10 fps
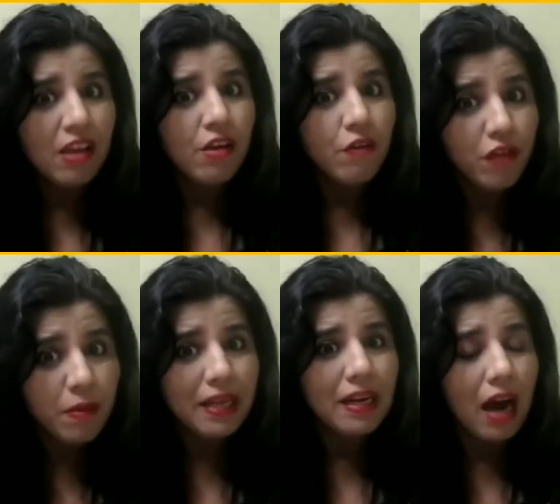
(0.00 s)
women
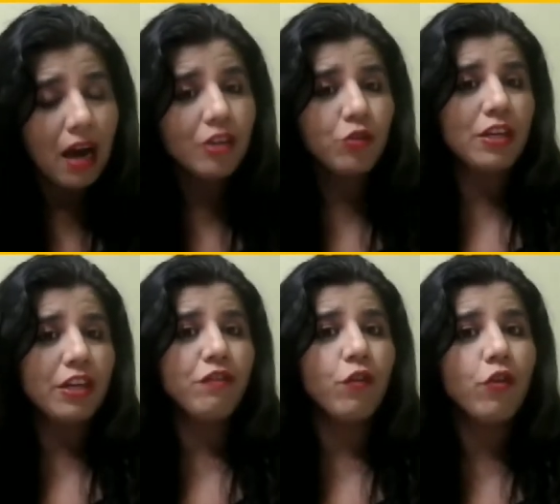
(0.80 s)
are
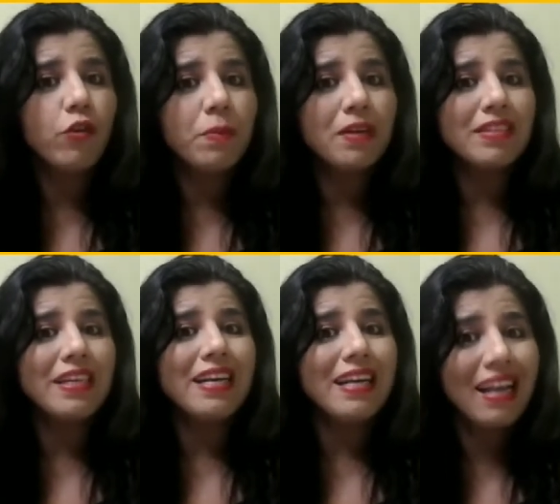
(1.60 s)

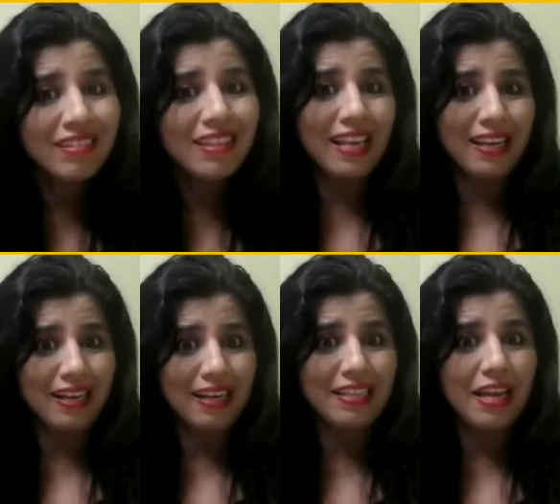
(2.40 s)
24% less likely
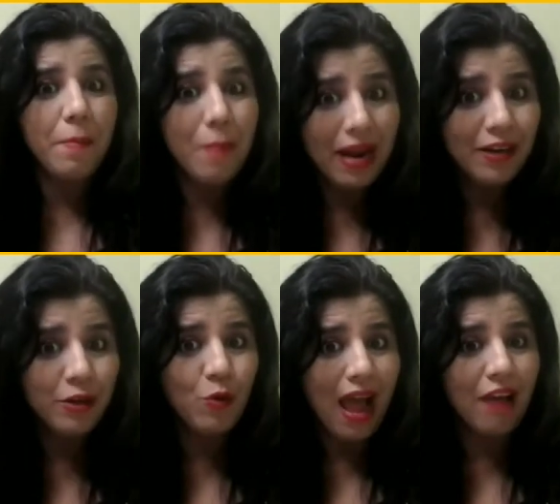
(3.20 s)
than men to
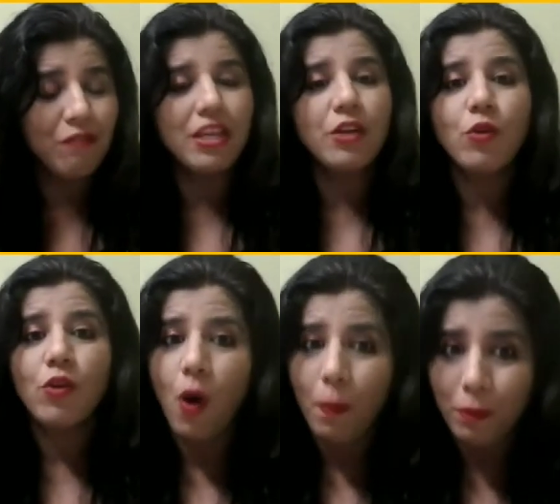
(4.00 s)
have equal
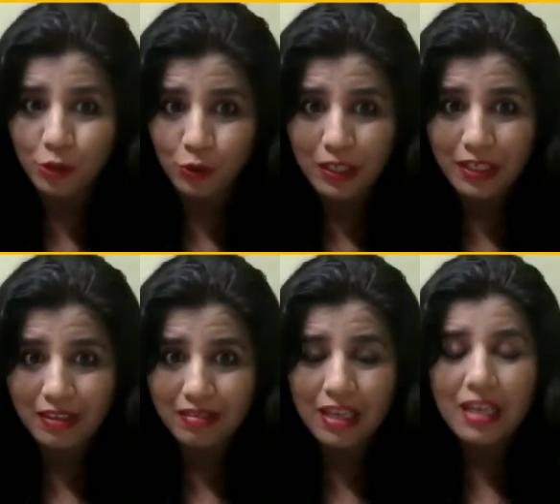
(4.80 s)

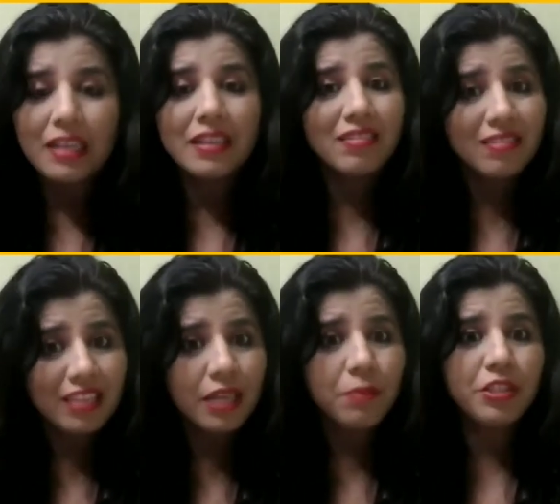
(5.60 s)
opportunities. The
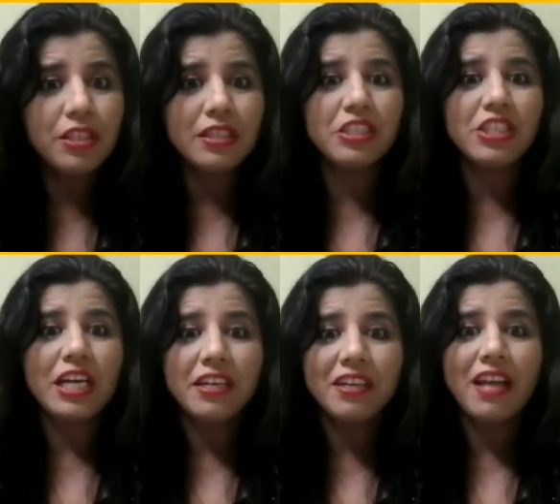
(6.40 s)
same year, the
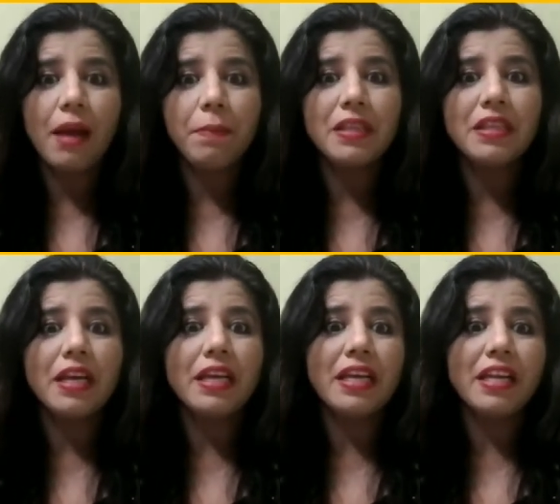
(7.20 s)
gender gap in the
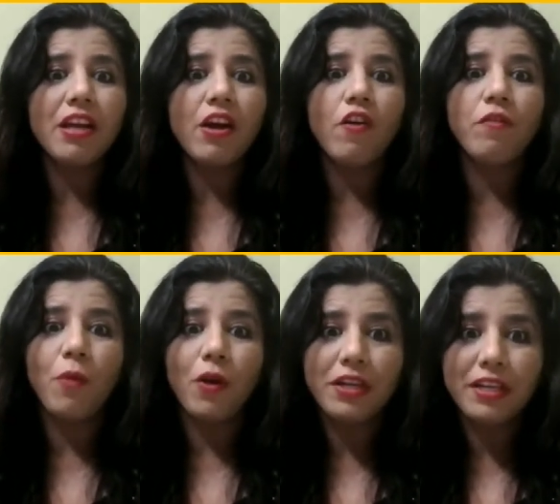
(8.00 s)
area of
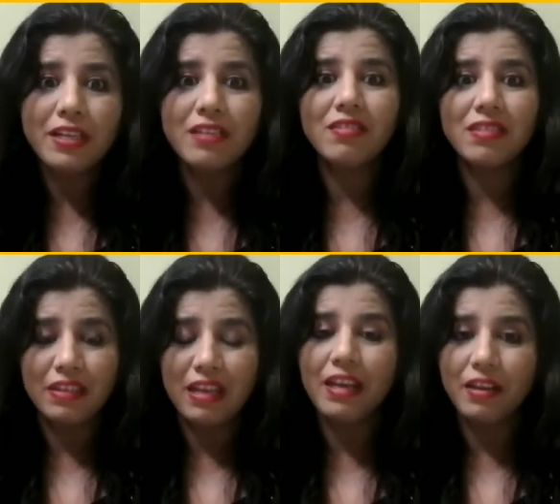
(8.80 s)
political
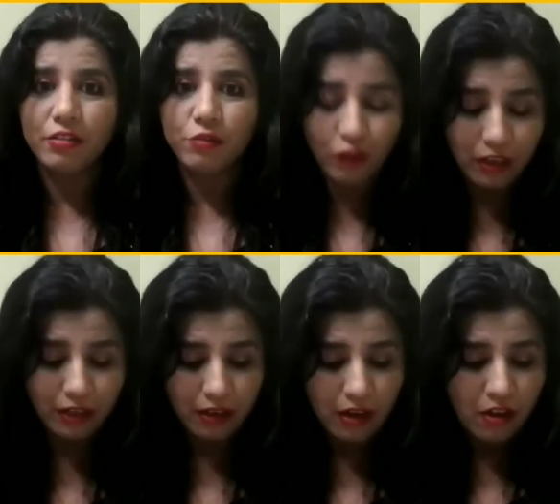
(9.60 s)
sphere
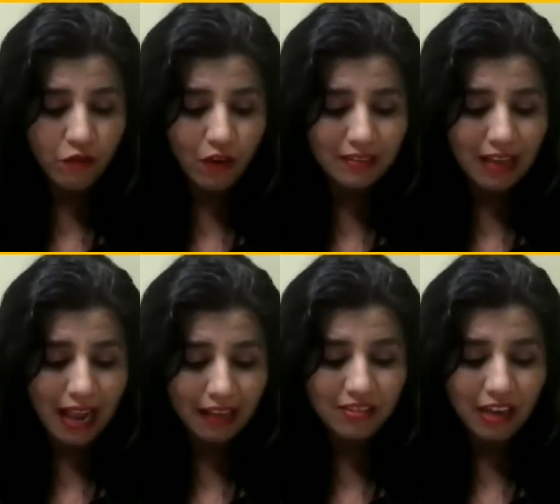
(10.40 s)
was
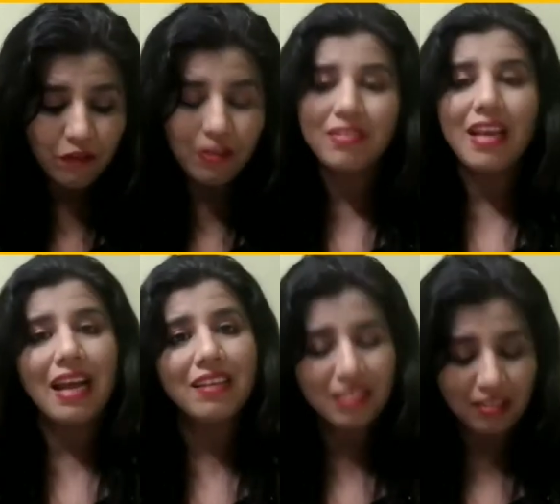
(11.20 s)
as diverse as
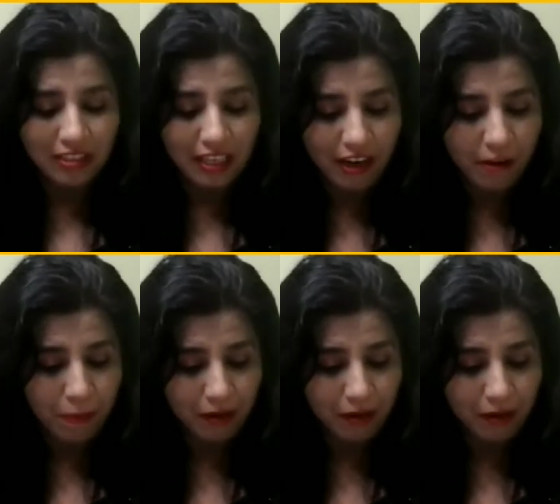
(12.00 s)
68%.